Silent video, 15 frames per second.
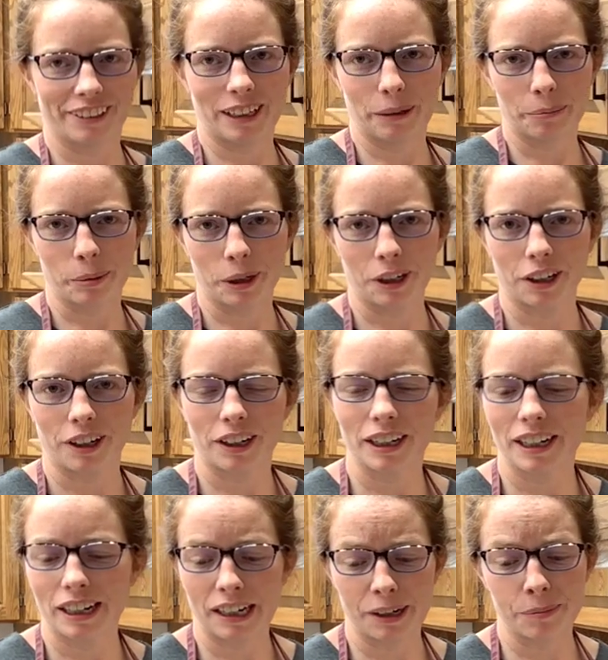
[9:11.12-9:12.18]
That butter,
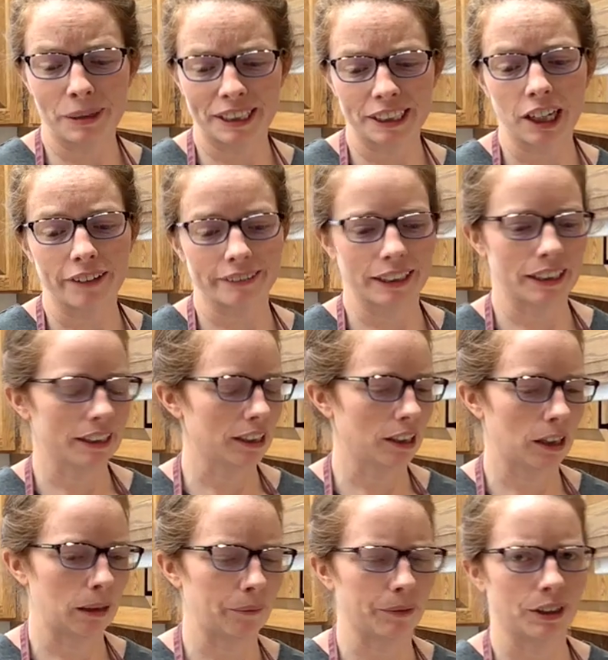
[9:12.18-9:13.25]
it had been softened,
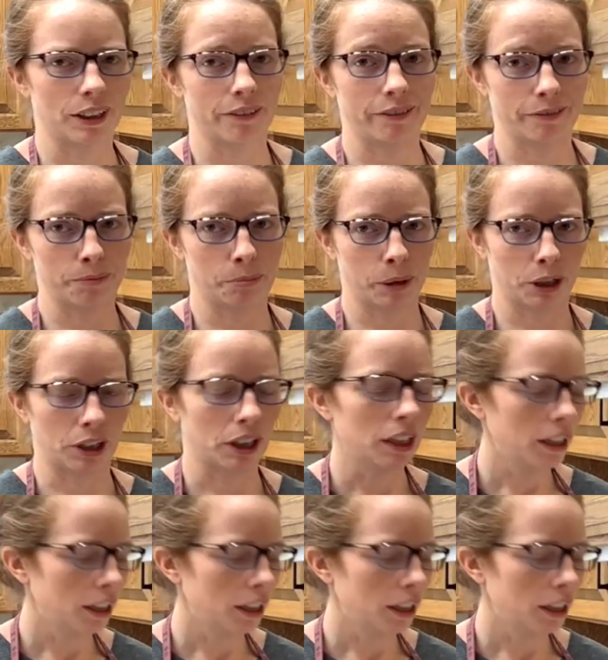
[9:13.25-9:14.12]
the butter,